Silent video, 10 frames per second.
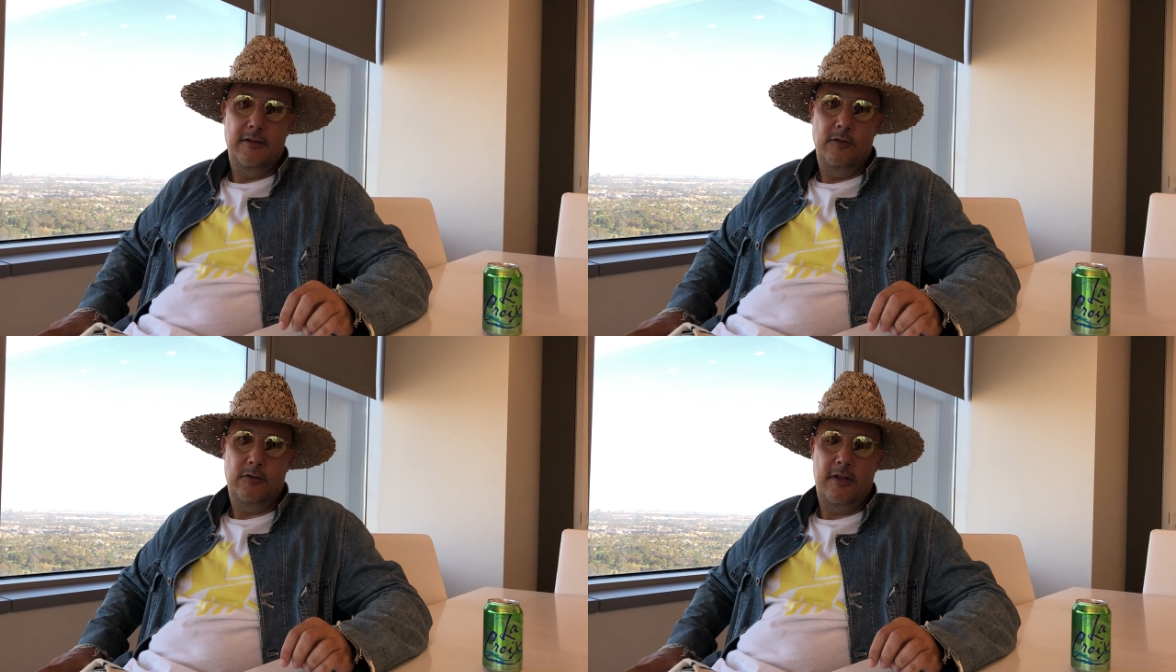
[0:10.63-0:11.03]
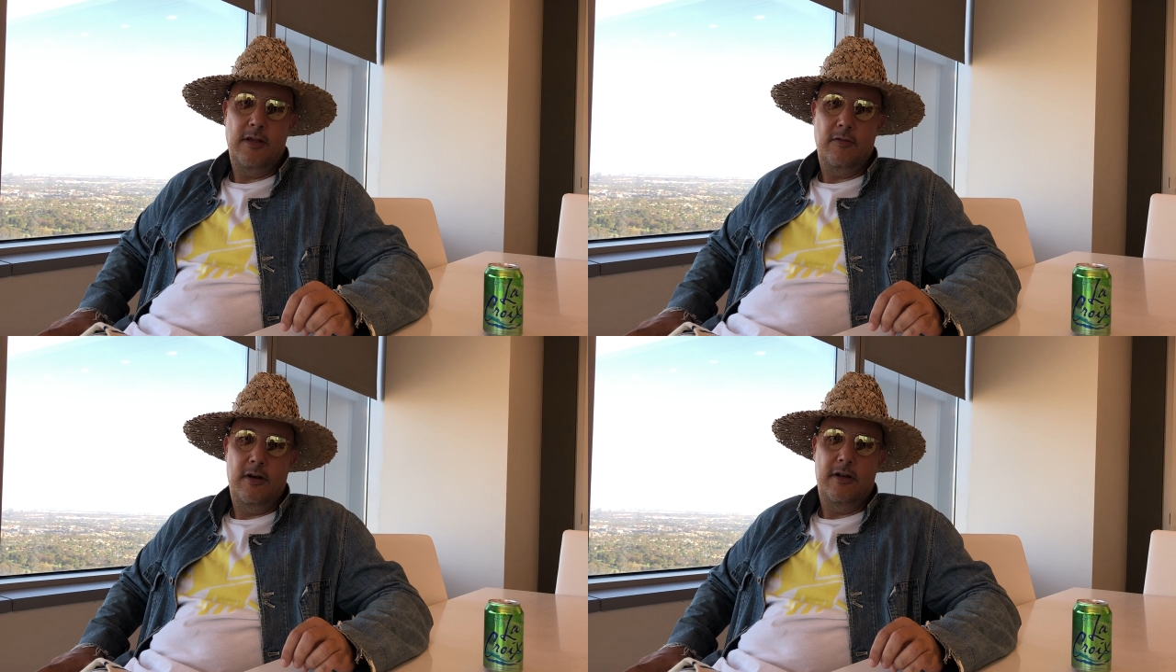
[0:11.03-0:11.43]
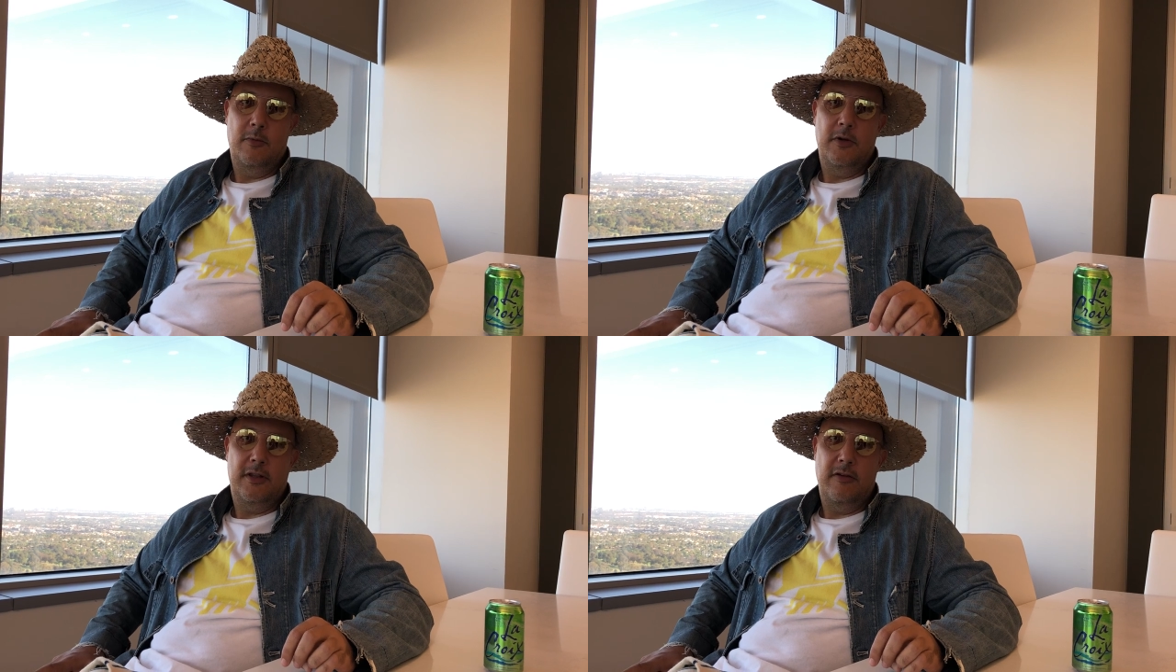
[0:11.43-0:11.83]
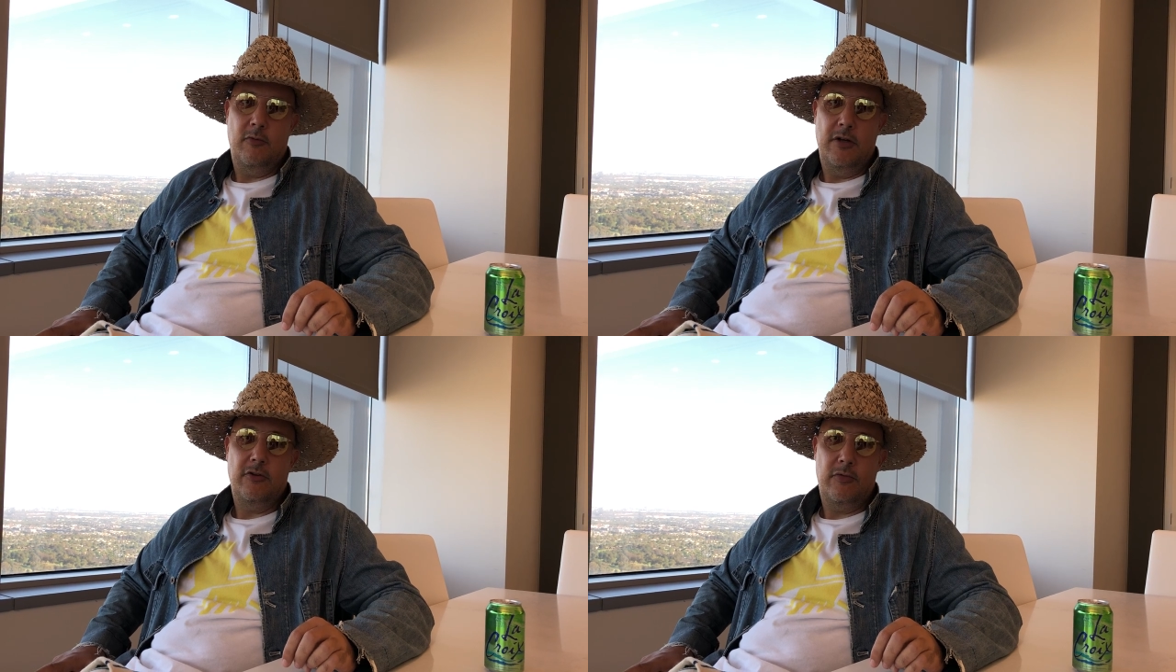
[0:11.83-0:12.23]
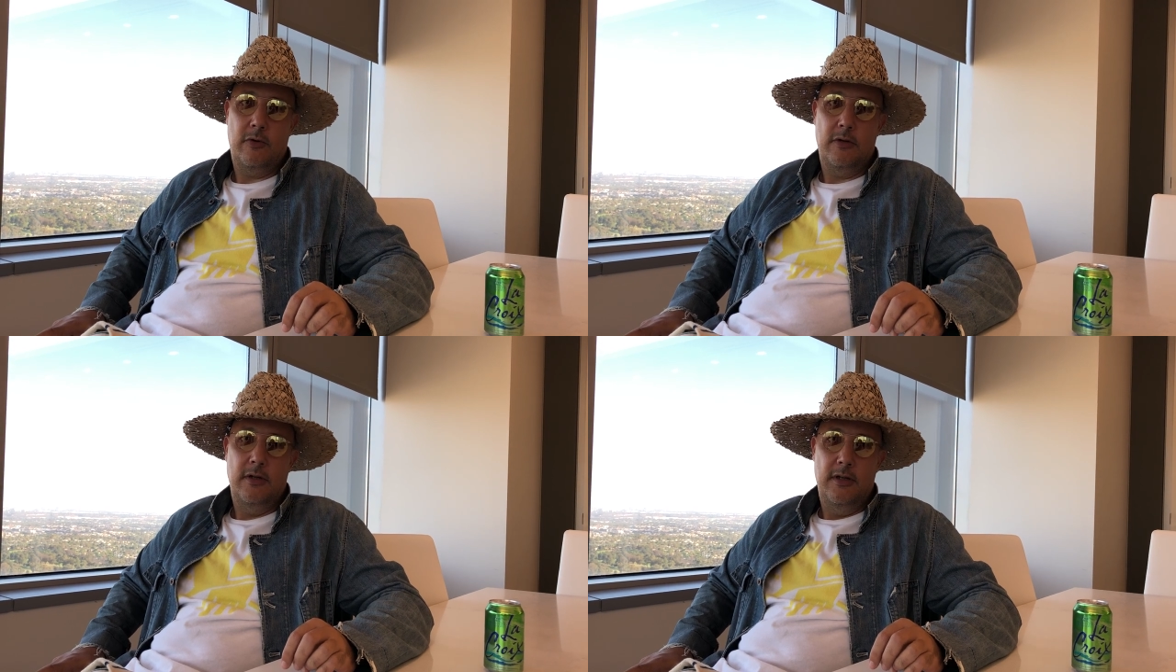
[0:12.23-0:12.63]
So they've gotten what they wish
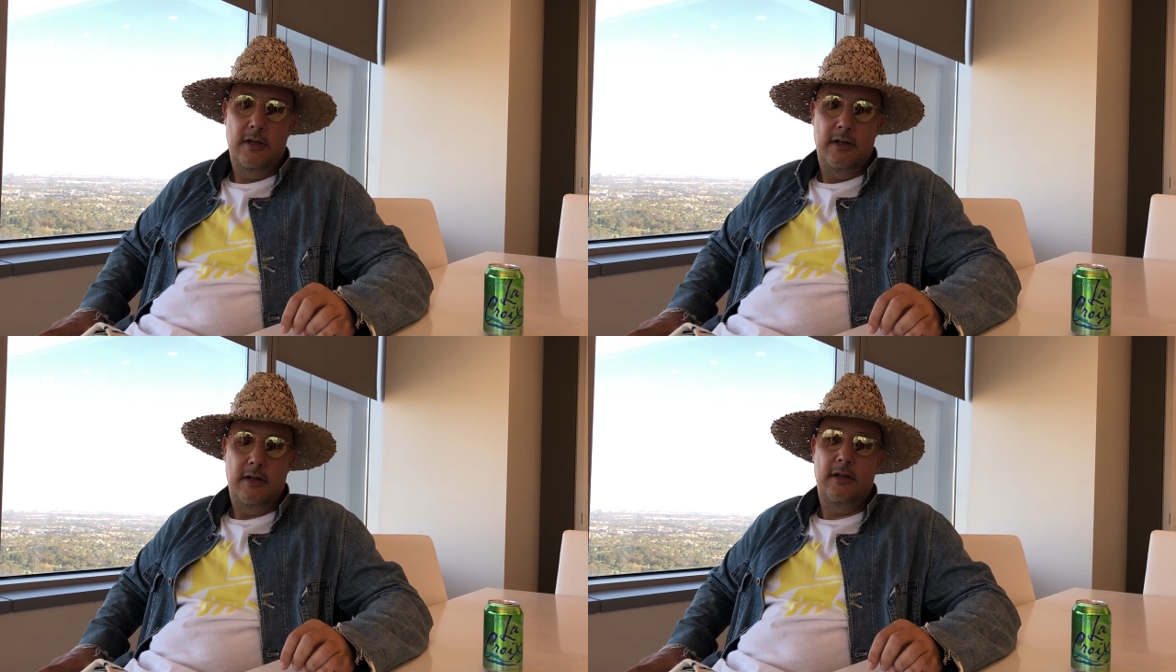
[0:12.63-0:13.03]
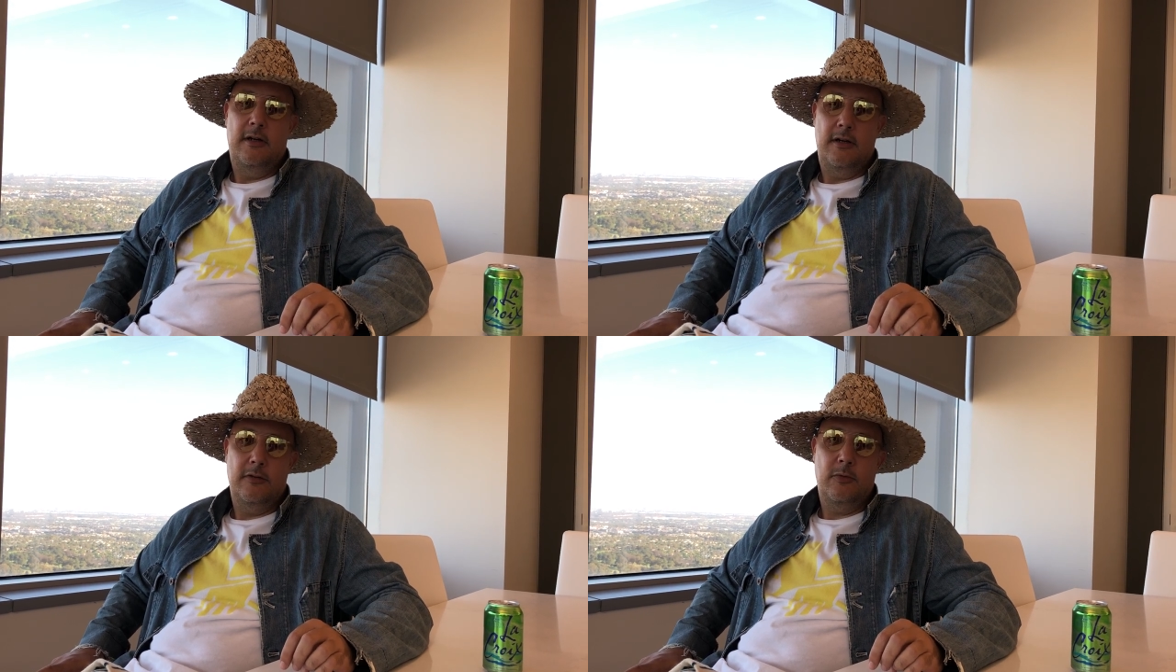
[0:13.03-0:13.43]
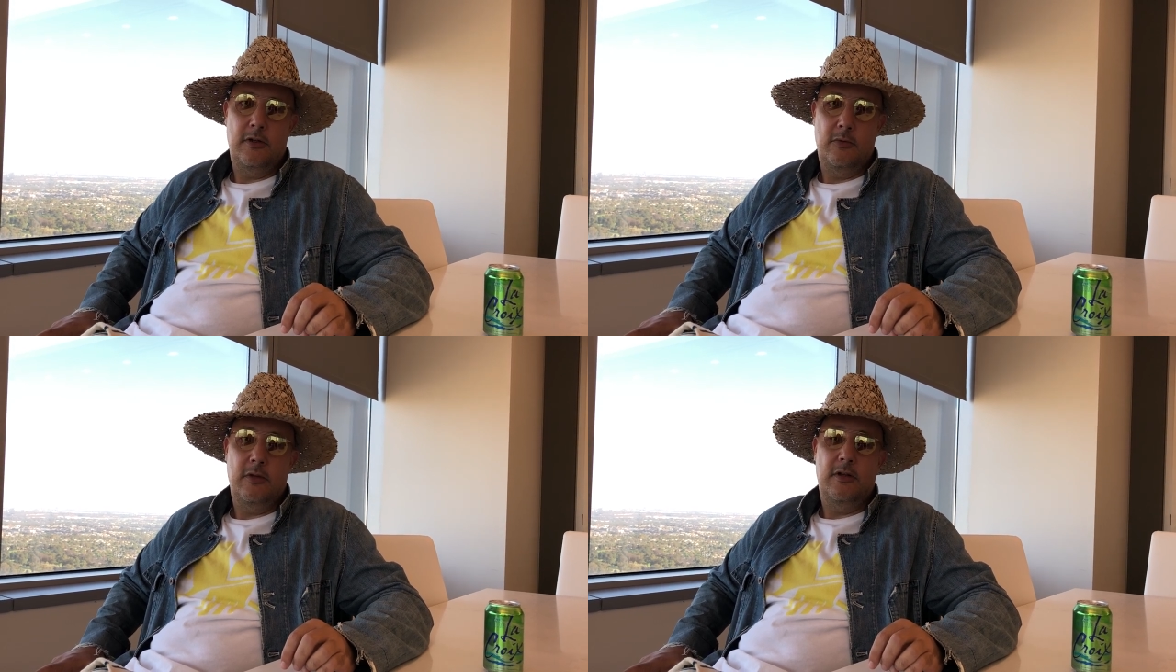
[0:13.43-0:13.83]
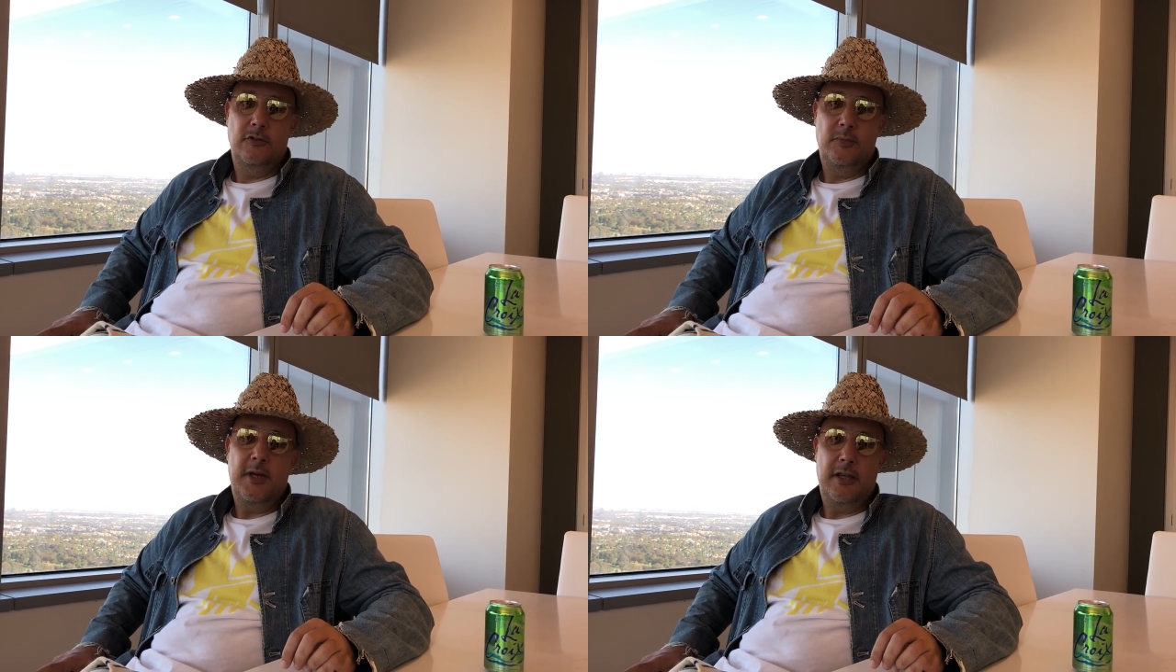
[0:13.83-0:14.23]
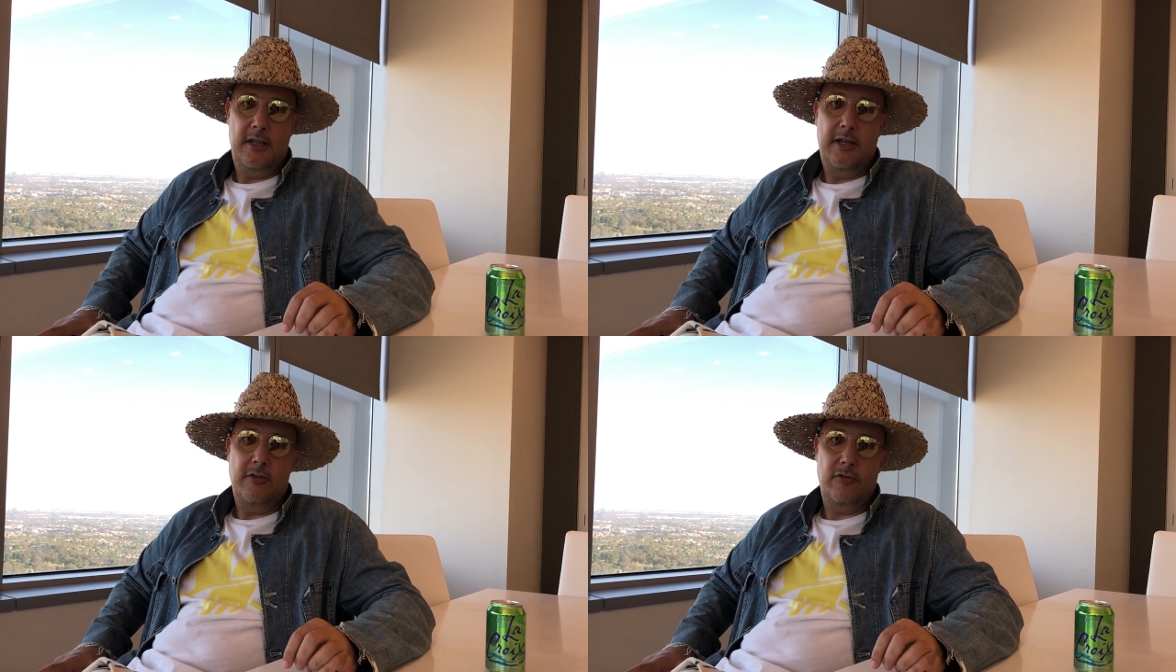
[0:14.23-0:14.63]
for an art world with no
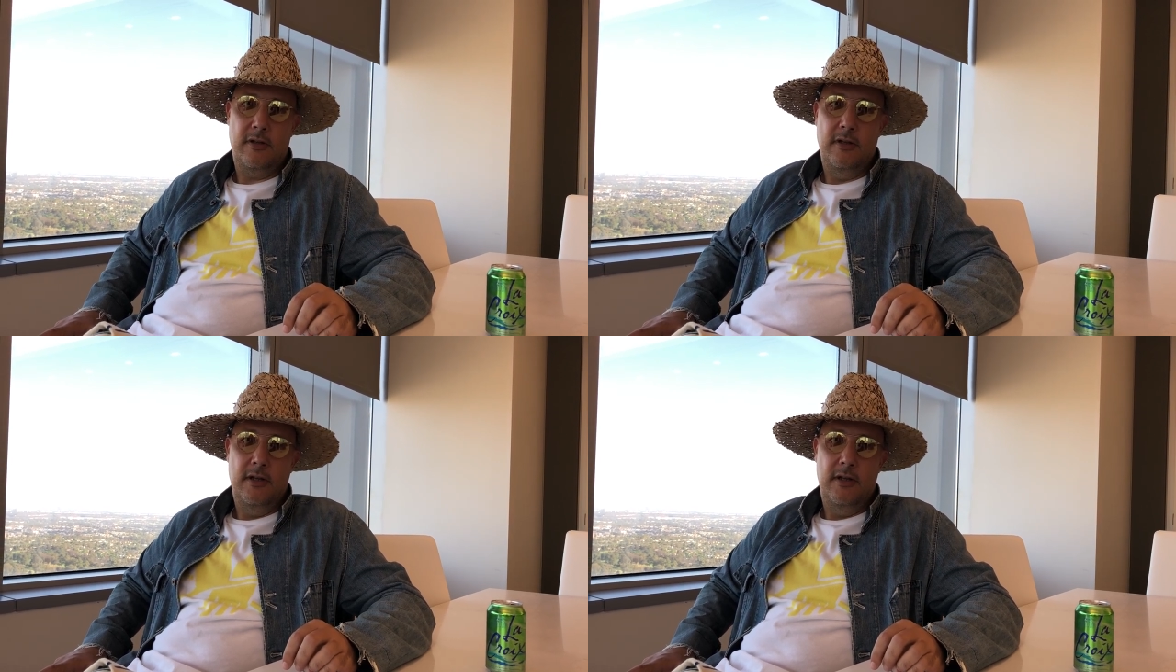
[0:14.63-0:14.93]
speculation.